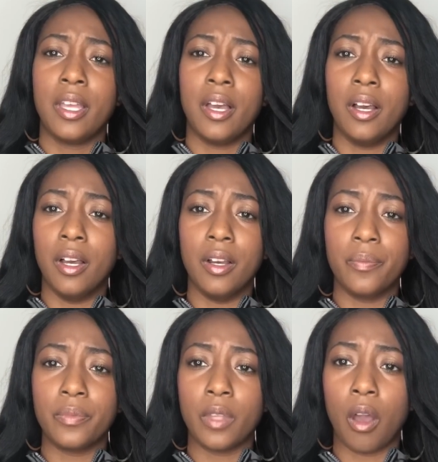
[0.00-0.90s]

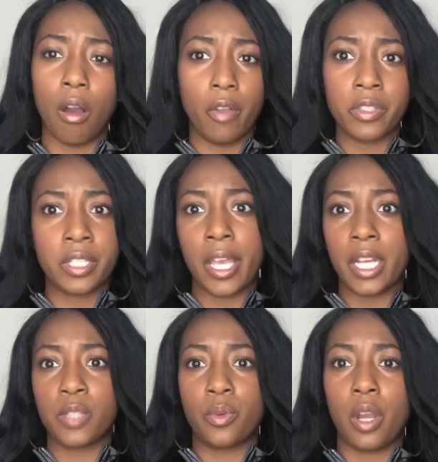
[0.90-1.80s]
all the
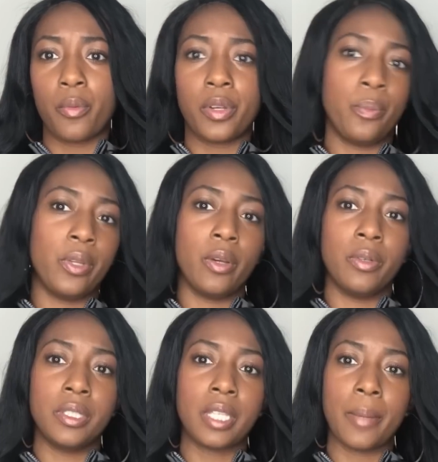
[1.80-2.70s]
stylists would already be on
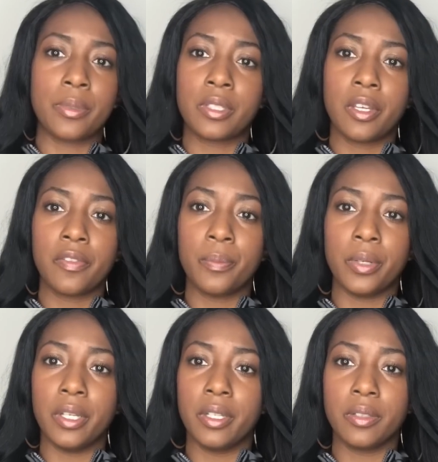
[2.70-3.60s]
this type of stuff,
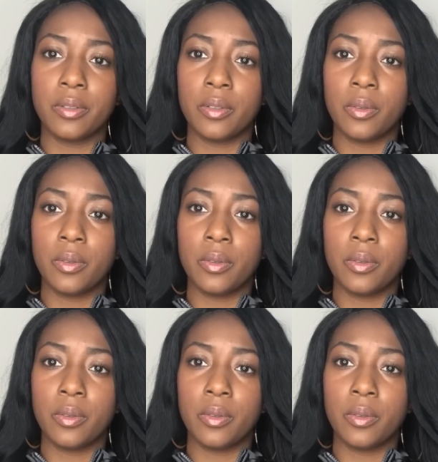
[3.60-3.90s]
but